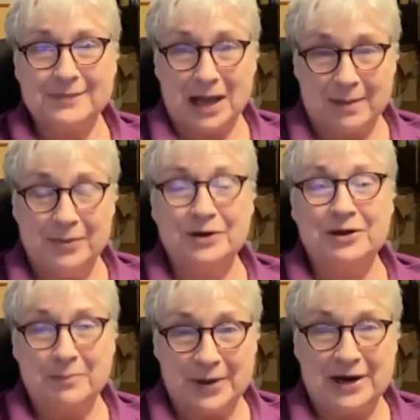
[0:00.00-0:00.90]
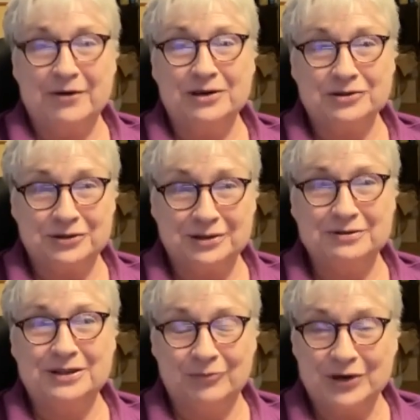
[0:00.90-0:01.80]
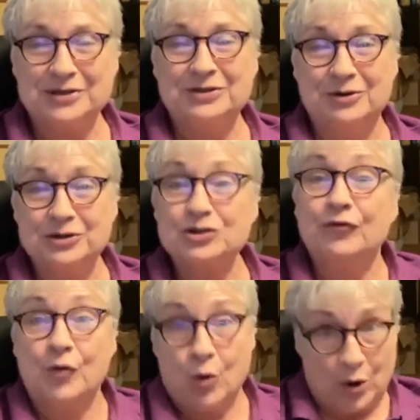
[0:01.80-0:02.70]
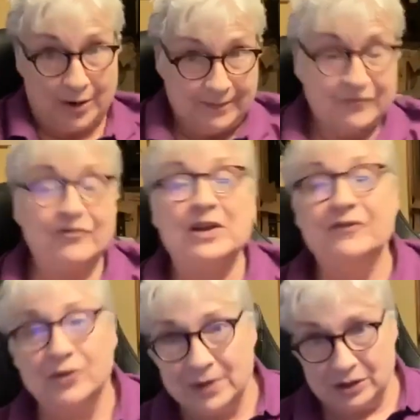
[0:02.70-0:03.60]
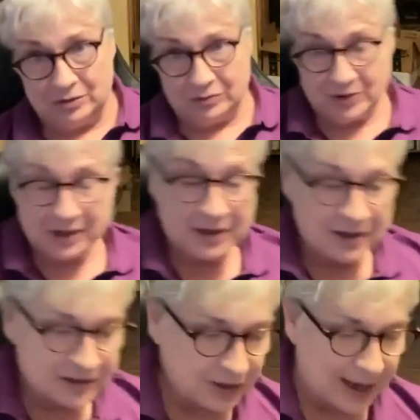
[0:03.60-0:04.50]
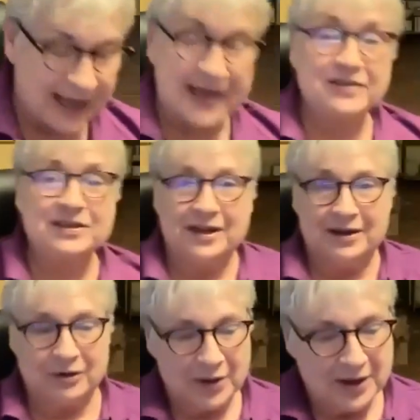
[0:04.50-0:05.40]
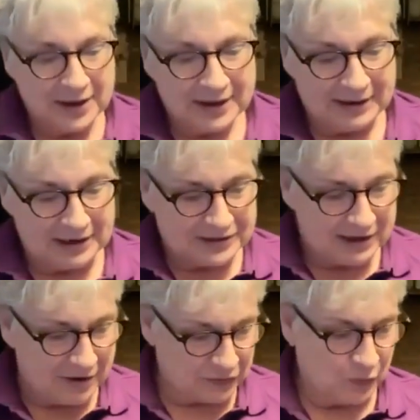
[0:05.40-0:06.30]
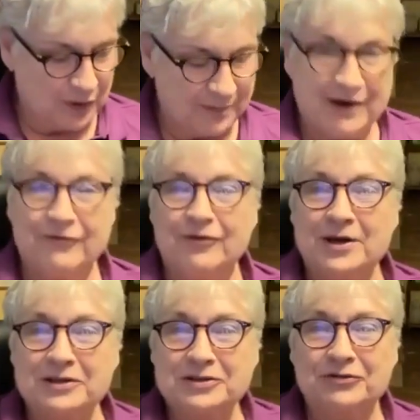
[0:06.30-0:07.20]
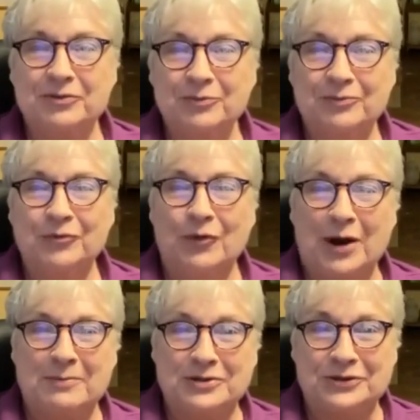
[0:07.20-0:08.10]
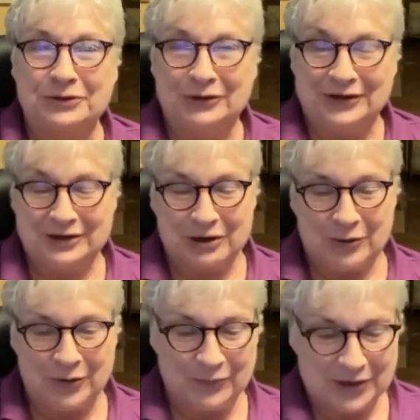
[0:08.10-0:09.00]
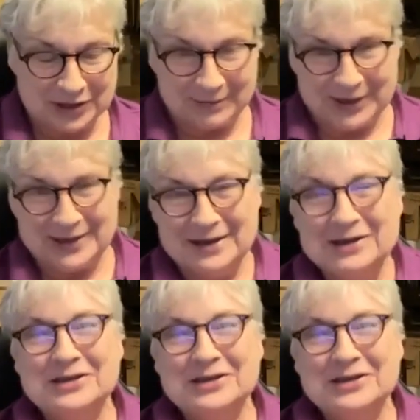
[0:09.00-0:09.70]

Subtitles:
Iberia Parish to do some research for Fever Moon. So I had to go. And I talked one of my friends from grammar school into going with me.